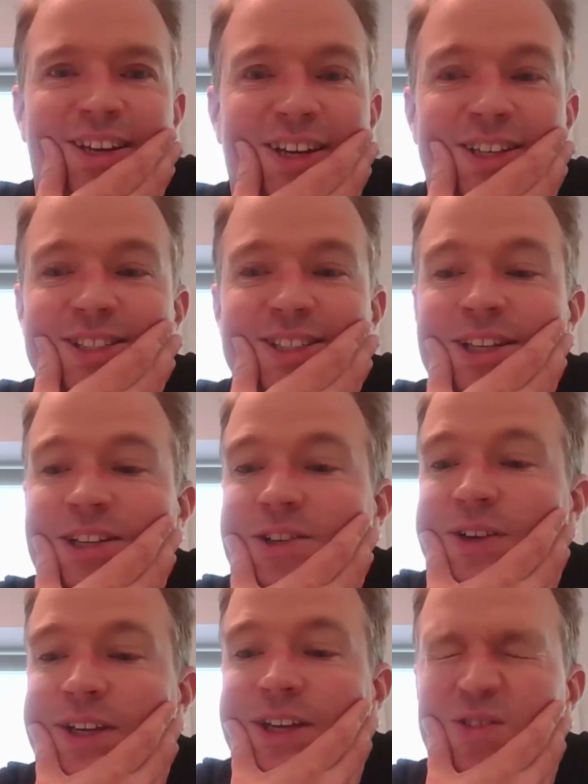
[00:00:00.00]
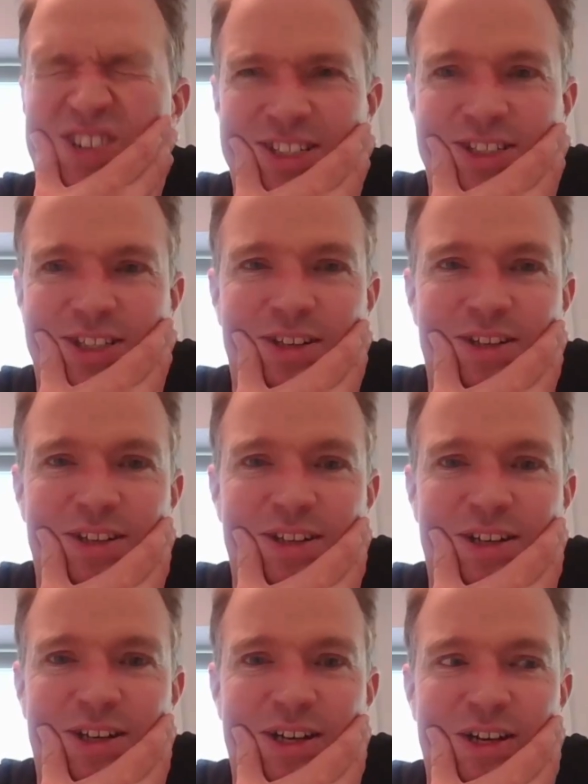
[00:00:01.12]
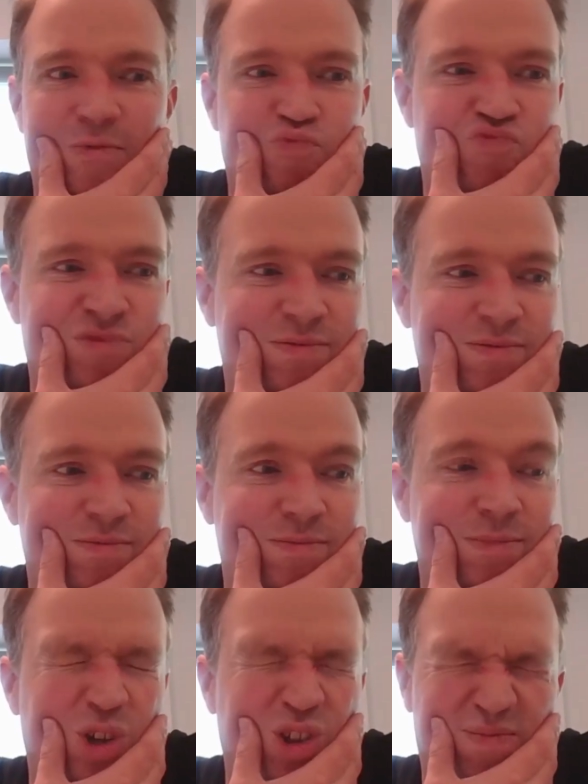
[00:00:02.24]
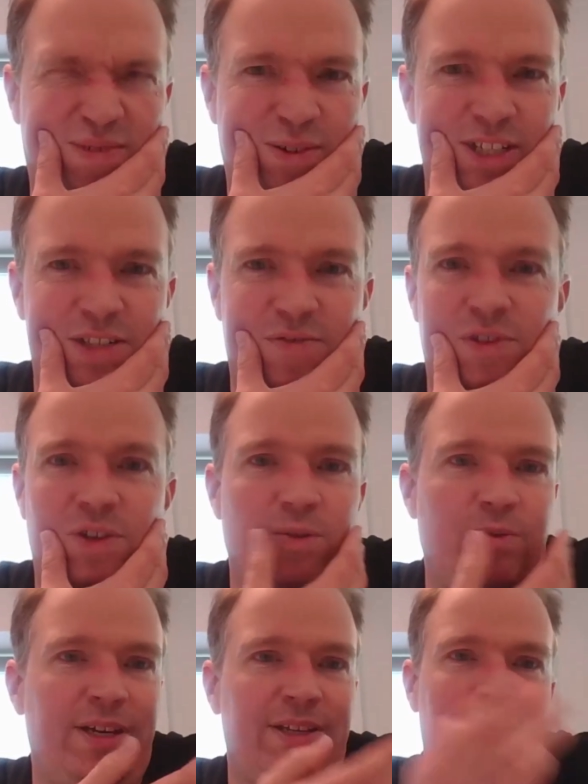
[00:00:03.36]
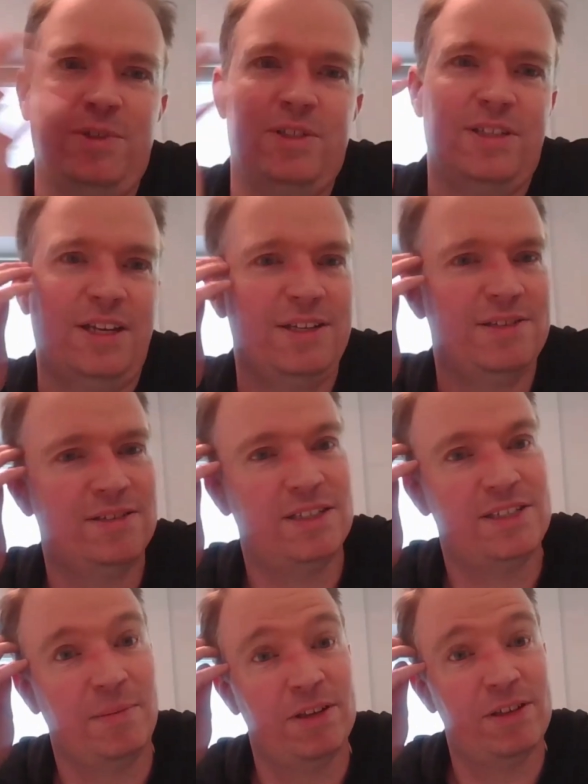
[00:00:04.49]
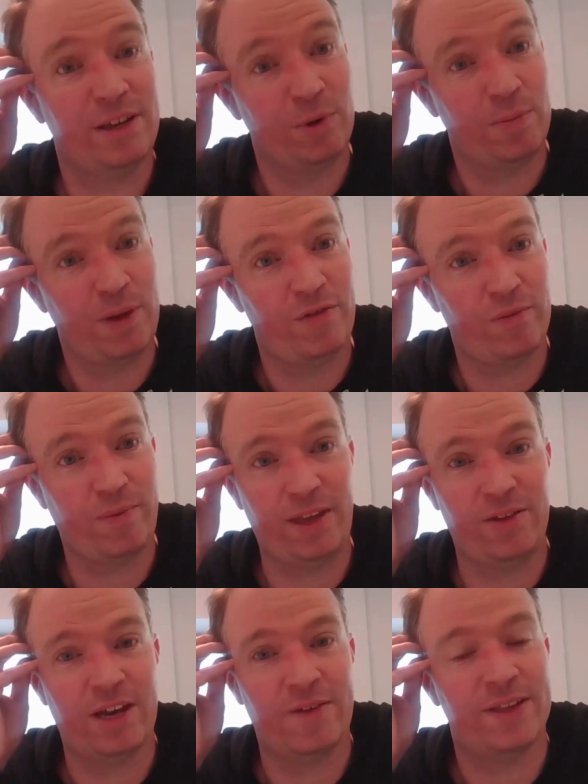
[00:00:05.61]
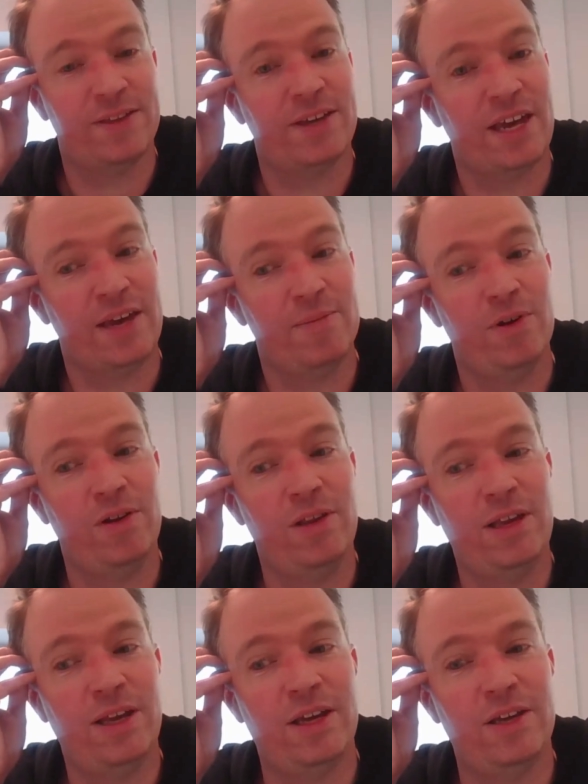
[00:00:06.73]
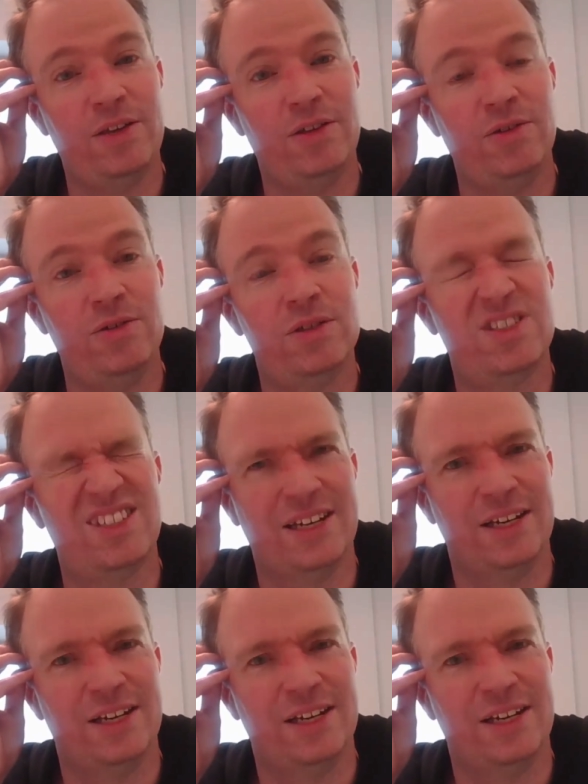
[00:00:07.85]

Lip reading: It's a tricky question. Multiple ways of doing it. I would say the simplest thing would be for me to have a table and use